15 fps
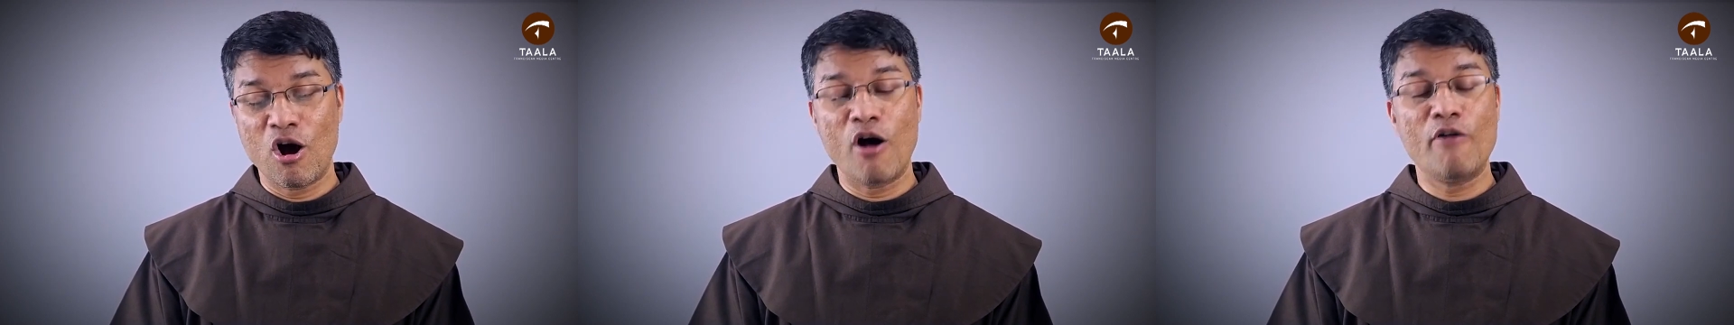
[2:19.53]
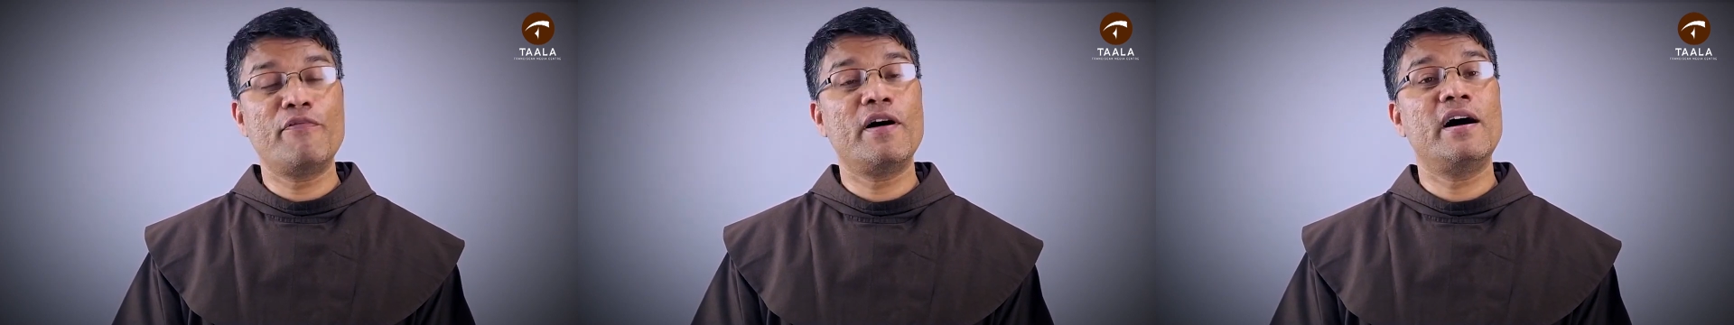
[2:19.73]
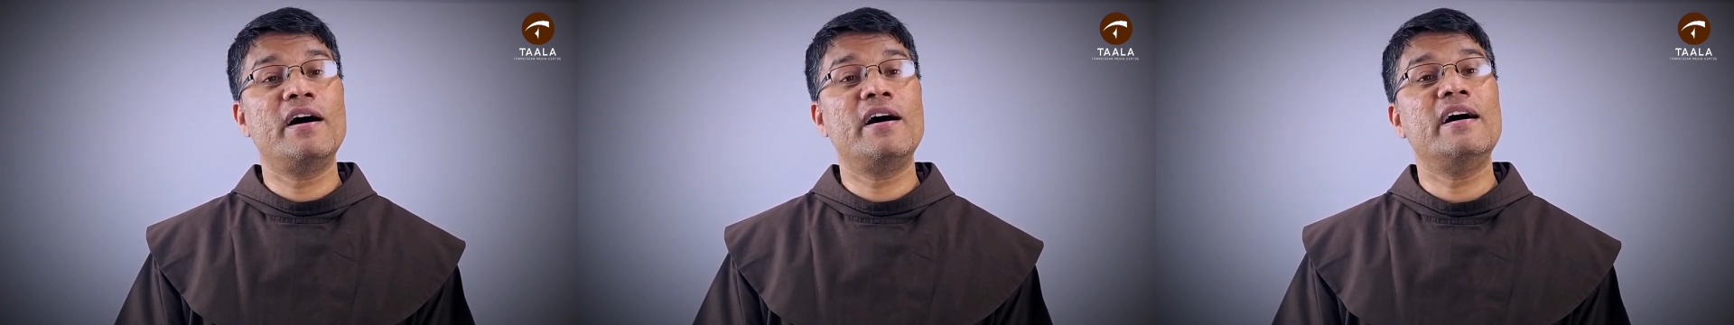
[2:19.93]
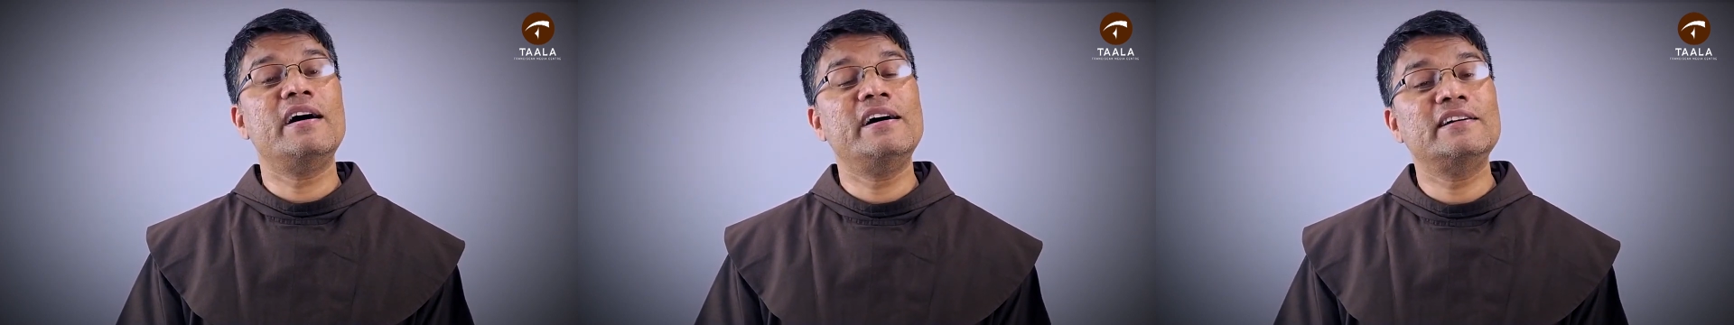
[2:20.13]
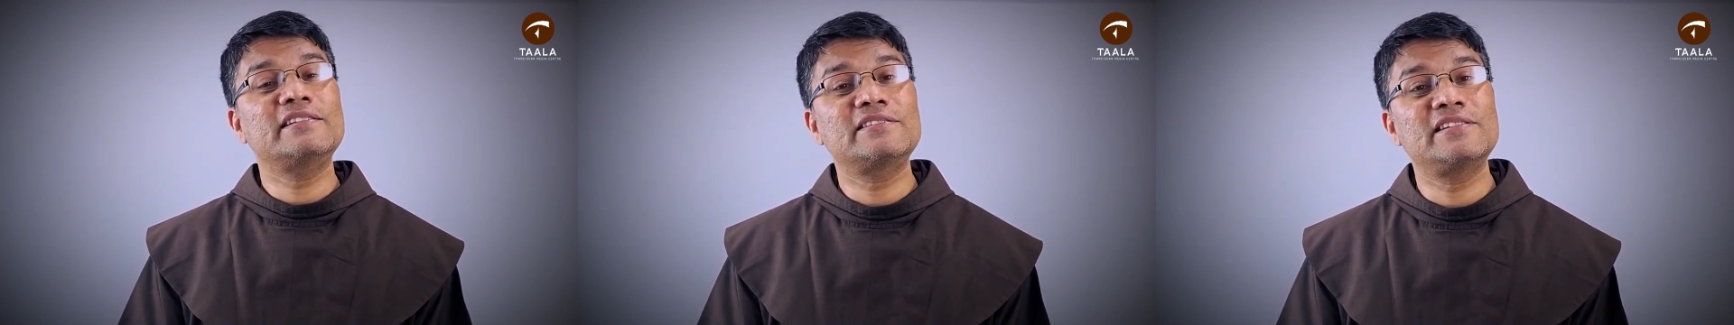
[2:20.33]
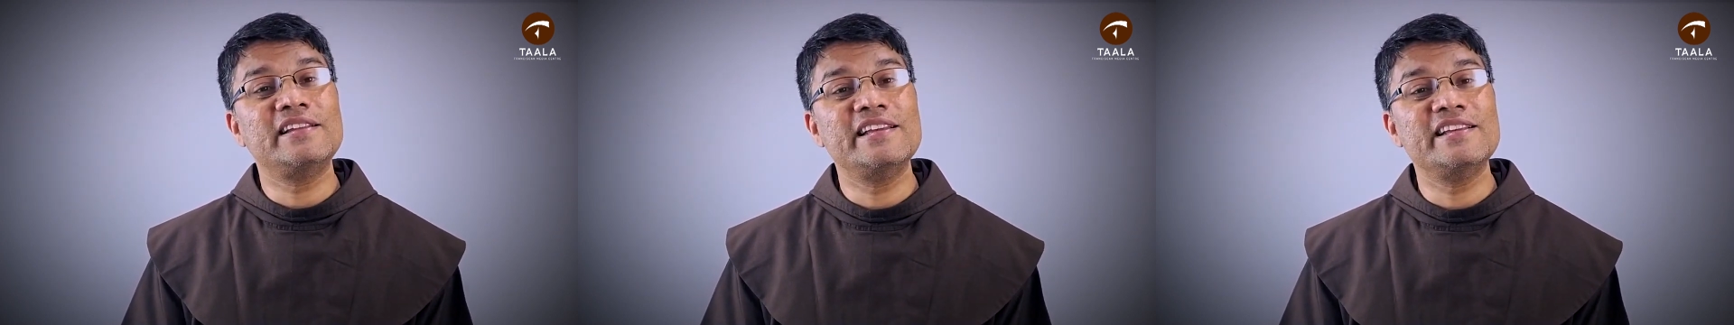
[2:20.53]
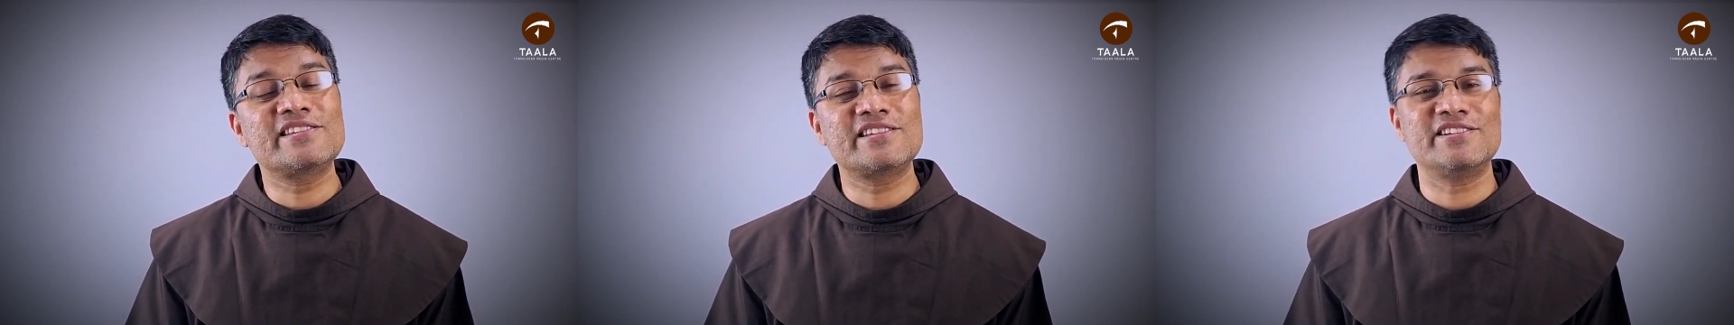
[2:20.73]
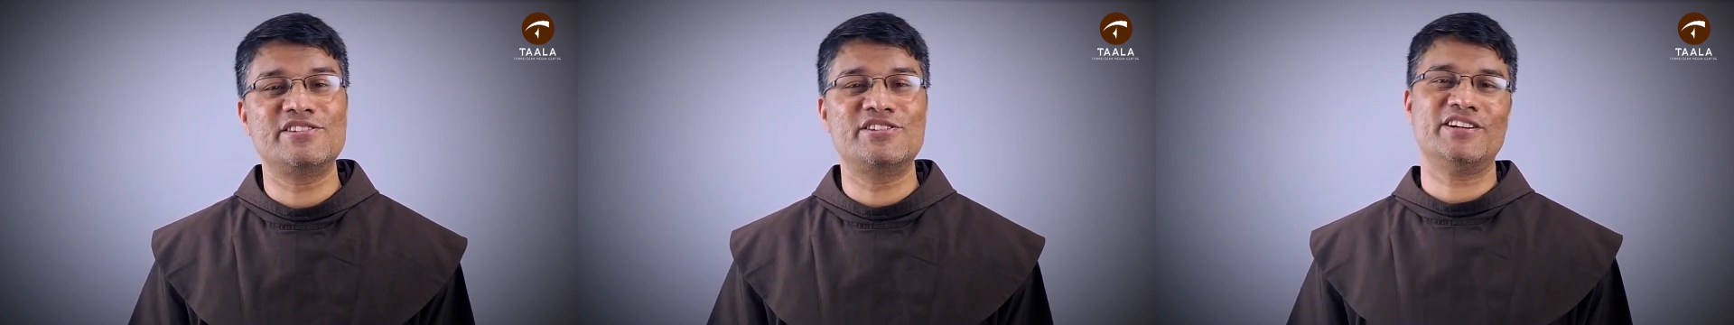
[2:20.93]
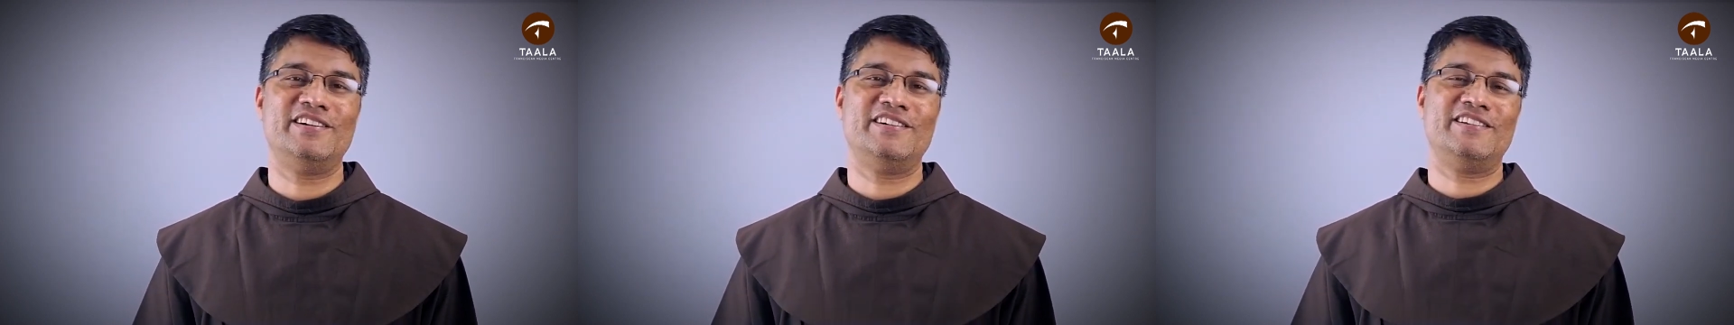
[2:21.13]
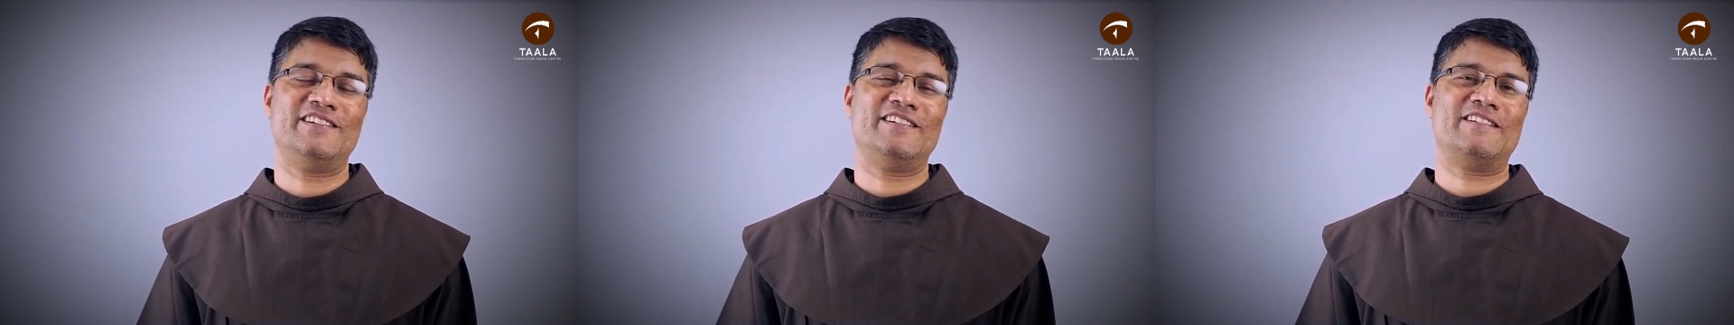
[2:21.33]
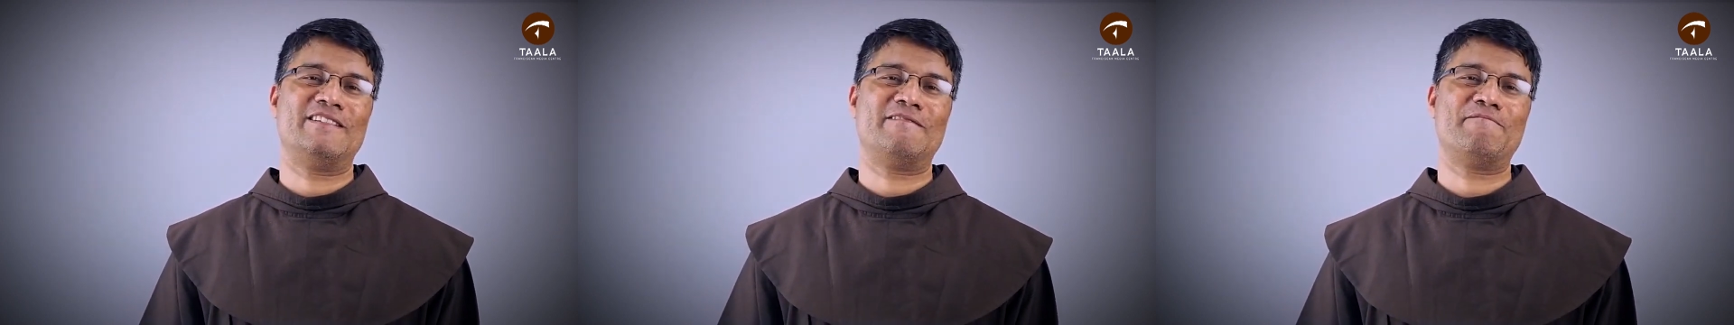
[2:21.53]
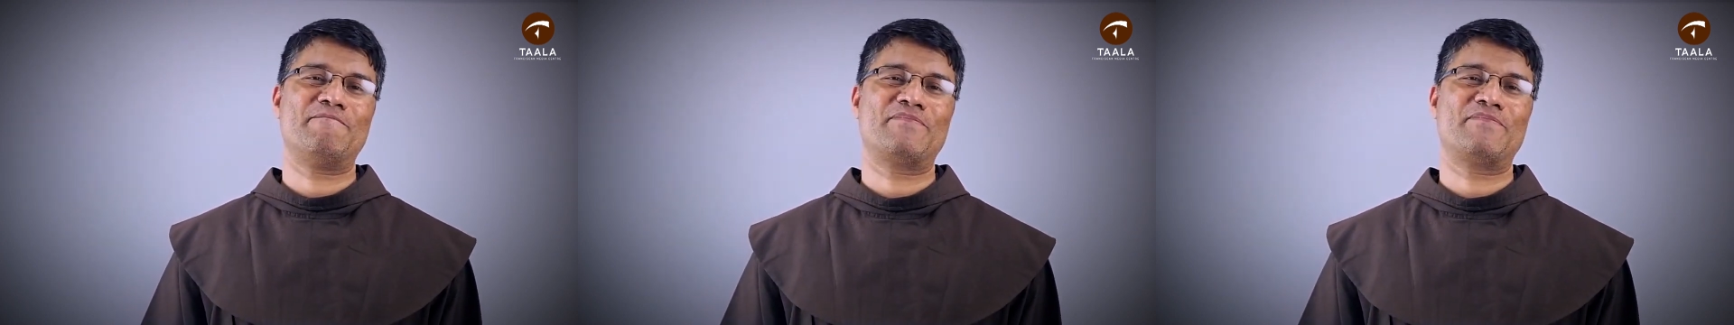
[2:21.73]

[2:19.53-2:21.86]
of our earthly sojourn.